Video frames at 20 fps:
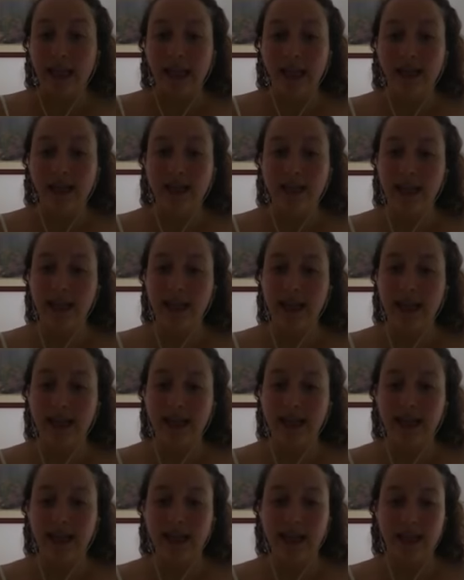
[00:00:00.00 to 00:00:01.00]
in
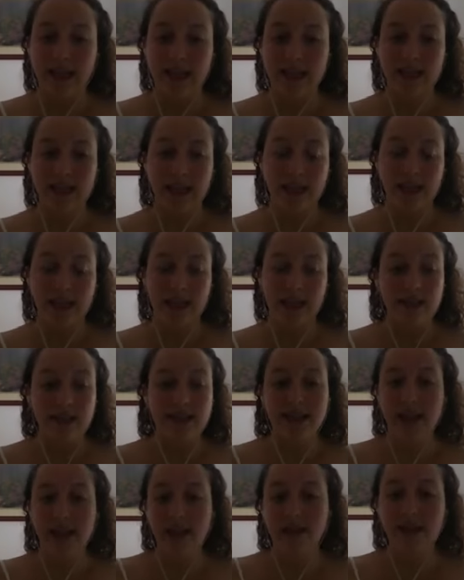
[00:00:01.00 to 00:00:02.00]
this
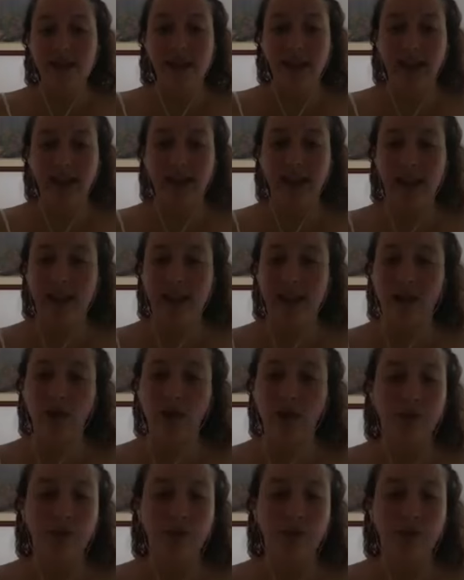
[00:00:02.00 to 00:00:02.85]
sending